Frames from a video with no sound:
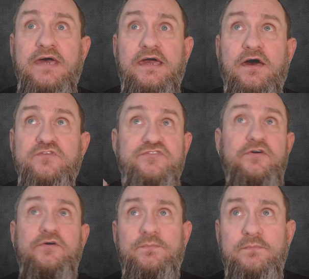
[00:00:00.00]

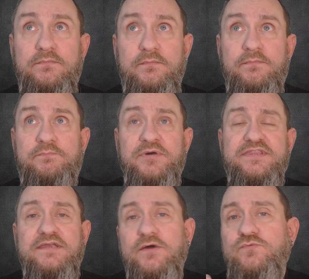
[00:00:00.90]
assume, but
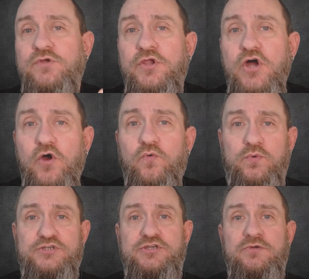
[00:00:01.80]
they don't know
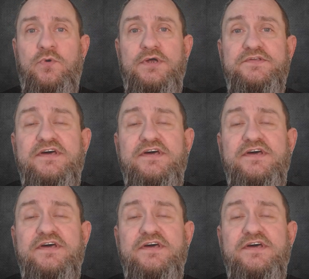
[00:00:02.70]
what you want